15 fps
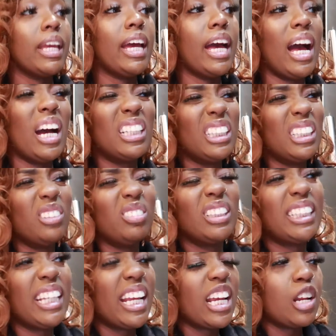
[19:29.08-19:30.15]
yeah i just was
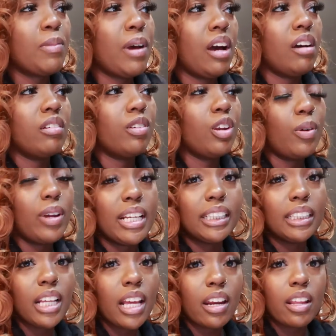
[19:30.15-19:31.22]
thinking about you know it is
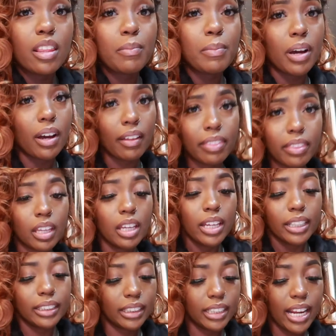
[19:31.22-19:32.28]
the end of the month
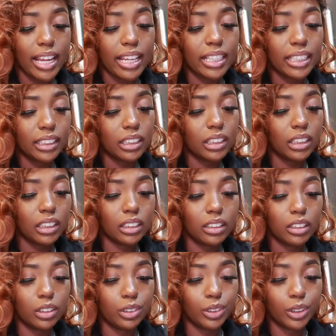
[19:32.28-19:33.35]
today is the
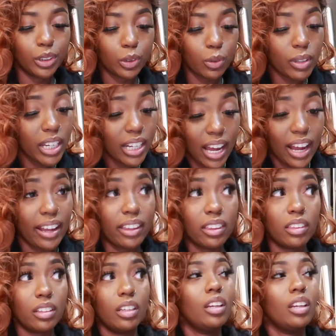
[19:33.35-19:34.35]
29th